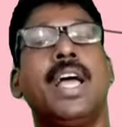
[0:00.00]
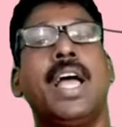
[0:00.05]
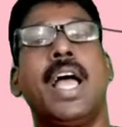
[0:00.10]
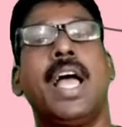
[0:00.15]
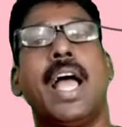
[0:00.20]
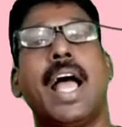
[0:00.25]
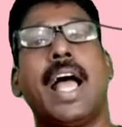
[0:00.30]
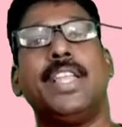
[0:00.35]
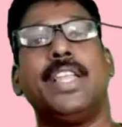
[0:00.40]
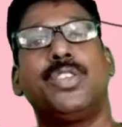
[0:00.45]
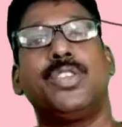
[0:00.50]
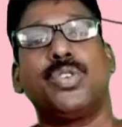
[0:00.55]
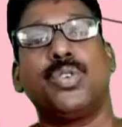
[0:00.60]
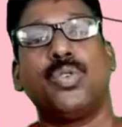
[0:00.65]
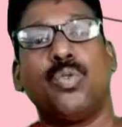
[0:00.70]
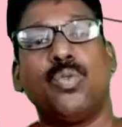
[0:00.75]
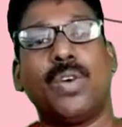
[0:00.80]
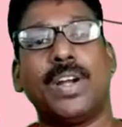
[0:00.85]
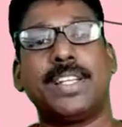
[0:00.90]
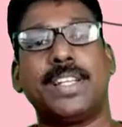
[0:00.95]
and
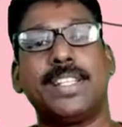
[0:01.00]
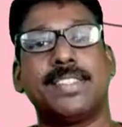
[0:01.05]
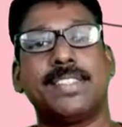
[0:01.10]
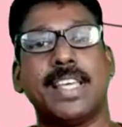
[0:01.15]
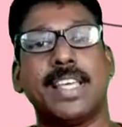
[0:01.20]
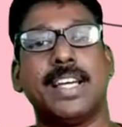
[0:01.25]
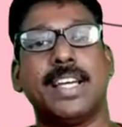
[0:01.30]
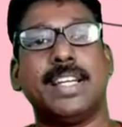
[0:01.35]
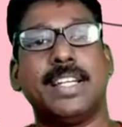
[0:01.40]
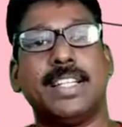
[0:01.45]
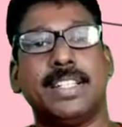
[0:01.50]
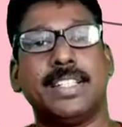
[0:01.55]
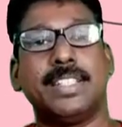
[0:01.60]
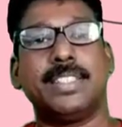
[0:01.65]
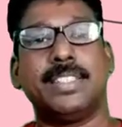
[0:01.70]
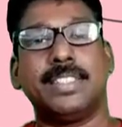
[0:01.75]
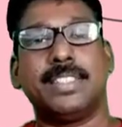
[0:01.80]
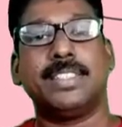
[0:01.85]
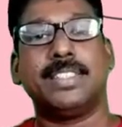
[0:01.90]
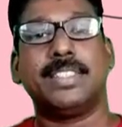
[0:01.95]
what is the
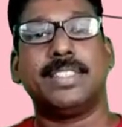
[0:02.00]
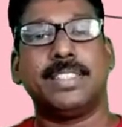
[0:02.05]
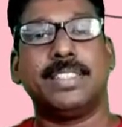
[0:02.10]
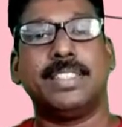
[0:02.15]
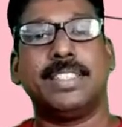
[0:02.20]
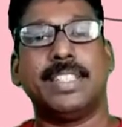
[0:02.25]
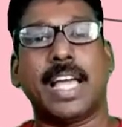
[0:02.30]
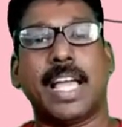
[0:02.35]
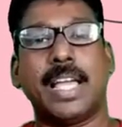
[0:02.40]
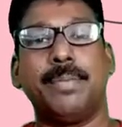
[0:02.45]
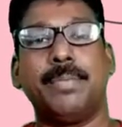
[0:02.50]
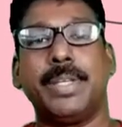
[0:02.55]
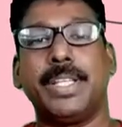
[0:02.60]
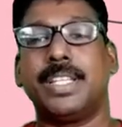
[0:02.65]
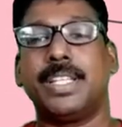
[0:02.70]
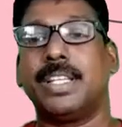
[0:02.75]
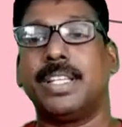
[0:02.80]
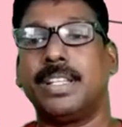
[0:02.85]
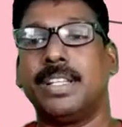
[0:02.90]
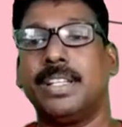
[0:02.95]

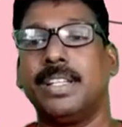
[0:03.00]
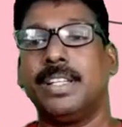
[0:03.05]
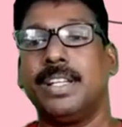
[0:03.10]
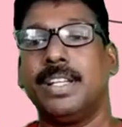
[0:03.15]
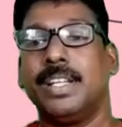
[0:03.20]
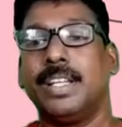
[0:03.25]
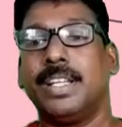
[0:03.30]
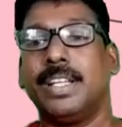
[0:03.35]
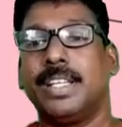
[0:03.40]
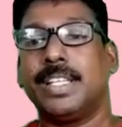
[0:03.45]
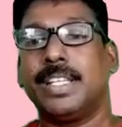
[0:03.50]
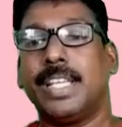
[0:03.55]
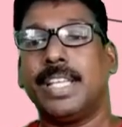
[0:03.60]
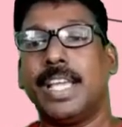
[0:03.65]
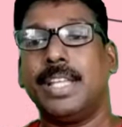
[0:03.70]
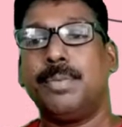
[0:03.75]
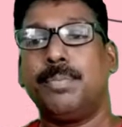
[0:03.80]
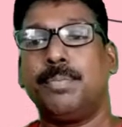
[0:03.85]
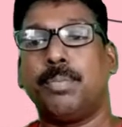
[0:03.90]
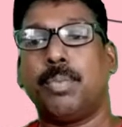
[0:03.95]
diameter?
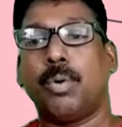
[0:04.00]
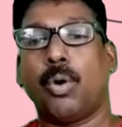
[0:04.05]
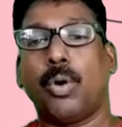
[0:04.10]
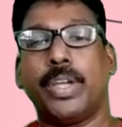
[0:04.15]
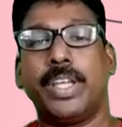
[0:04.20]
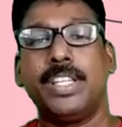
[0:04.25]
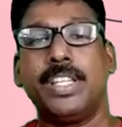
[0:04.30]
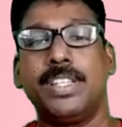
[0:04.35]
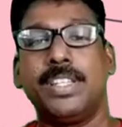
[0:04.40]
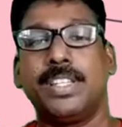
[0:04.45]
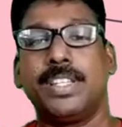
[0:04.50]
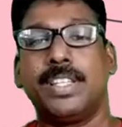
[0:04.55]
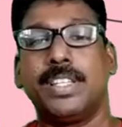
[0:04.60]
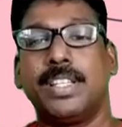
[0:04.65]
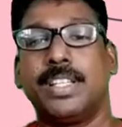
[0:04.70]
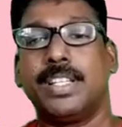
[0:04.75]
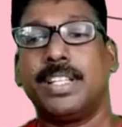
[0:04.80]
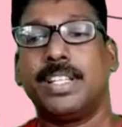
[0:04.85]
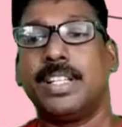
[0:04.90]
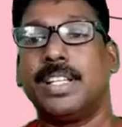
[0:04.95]

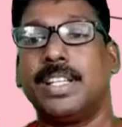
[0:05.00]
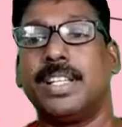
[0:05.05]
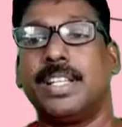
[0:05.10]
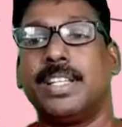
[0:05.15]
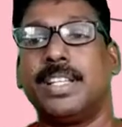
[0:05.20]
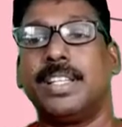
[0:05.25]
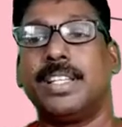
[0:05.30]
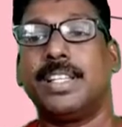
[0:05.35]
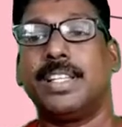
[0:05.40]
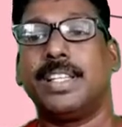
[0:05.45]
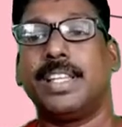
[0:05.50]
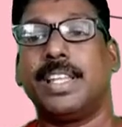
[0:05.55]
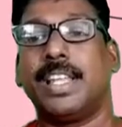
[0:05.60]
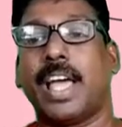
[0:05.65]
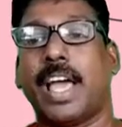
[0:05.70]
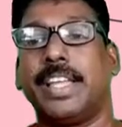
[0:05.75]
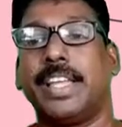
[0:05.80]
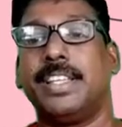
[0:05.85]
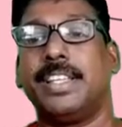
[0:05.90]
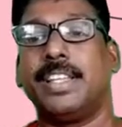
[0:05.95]

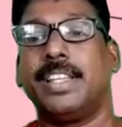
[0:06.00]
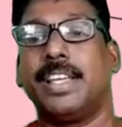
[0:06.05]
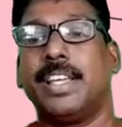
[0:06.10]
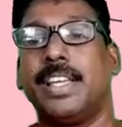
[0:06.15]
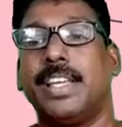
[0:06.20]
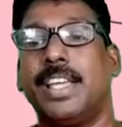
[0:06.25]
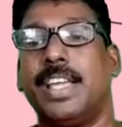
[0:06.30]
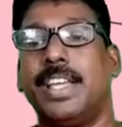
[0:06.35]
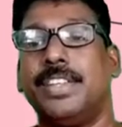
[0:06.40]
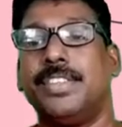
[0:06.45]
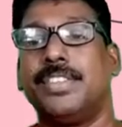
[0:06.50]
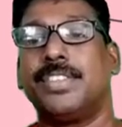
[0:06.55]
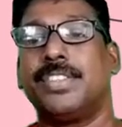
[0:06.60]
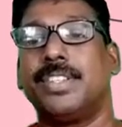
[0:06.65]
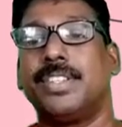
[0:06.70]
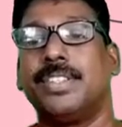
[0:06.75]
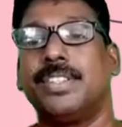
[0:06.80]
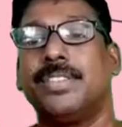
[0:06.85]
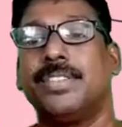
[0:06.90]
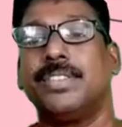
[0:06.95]

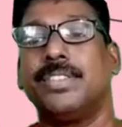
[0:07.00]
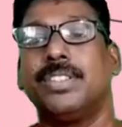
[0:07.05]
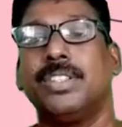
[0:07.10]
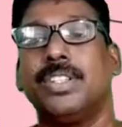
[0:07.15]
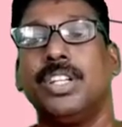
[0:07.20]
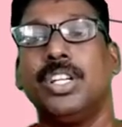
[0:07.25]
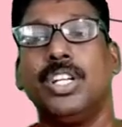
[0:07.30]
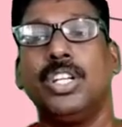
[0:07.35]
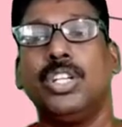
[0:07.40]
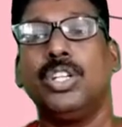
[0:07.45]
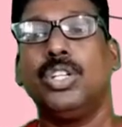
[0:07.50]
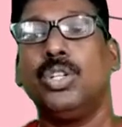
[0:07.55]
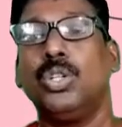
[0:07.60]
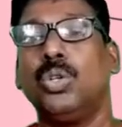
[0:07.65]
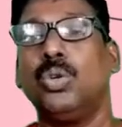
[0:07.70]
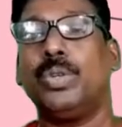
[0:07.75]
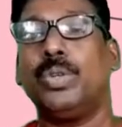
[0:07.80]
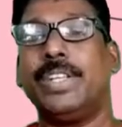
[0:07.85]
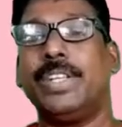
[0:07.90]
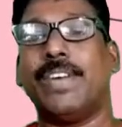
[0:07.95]
8.98.
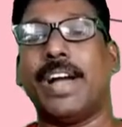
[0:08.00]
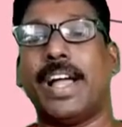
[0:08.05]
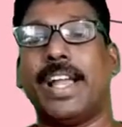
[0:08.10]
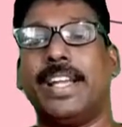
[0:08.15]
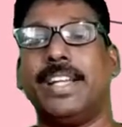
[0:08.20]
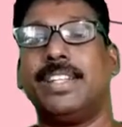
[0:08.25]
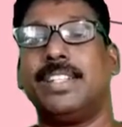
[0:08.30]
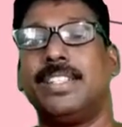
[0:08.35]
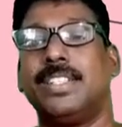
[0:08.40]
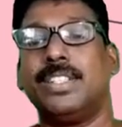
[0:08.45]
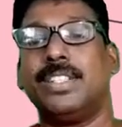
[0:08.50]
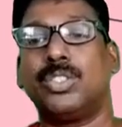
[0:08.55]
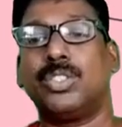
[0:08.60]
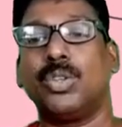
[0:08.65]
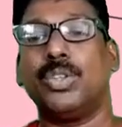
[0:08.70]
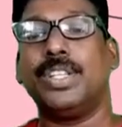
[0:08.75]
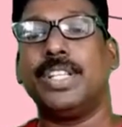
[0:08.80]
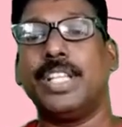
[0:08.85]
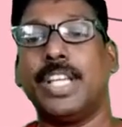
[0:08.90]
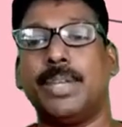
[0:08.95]
To divide
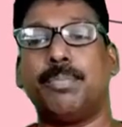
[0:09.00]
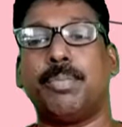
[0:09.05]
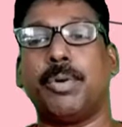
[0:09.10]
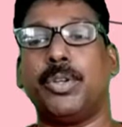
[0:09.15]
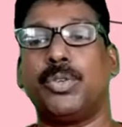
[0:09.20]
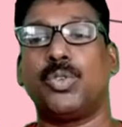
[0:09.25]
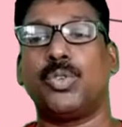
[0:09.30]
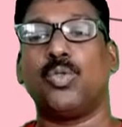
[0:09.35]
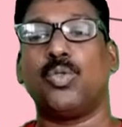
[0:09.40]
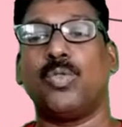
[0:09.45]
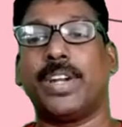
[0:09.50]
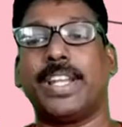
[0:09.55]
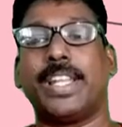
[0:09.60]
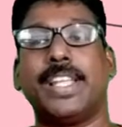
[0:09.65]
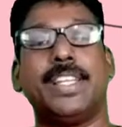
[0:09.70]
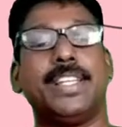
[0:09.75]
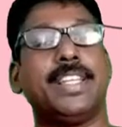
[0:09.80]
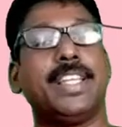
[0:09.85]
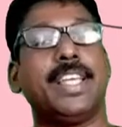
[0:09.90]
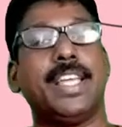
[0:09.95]

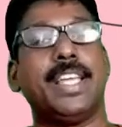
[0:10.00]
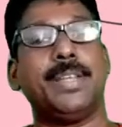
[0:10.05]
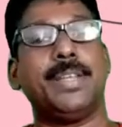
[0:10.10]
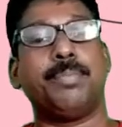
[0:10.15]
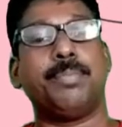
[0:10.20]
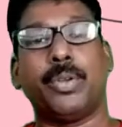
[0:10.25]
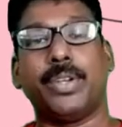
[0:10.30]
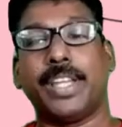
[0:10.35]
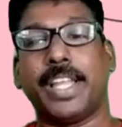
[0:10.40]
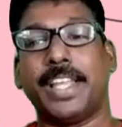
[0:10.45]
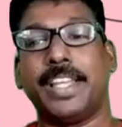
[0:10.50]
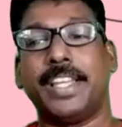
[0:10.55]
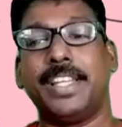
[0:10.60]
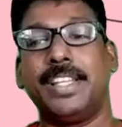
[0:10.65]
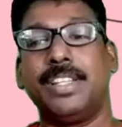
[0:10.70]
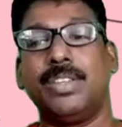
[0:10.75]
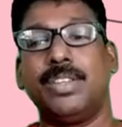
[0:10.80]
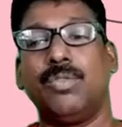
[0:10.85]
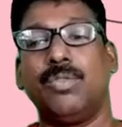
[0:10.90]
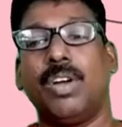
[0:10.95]
28.21 and
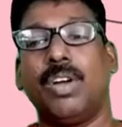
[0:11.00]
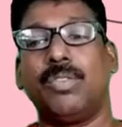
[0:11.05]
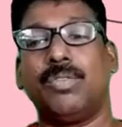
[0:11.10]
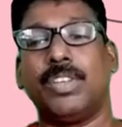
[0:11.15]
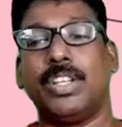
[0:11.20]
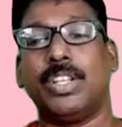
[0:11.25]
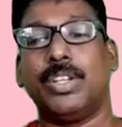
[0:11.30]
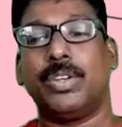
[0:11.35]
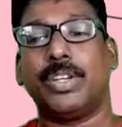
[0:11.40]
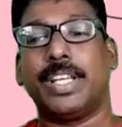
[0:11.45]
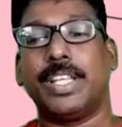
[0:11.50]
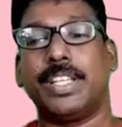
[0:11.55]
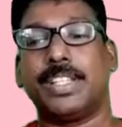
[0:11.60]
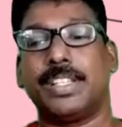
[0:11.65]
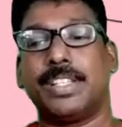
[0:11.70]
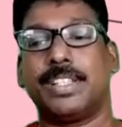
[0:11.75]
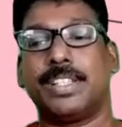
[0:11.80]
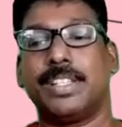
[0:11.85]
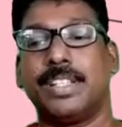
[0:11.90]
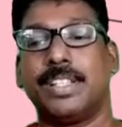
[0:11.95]
8.98, what will you get it?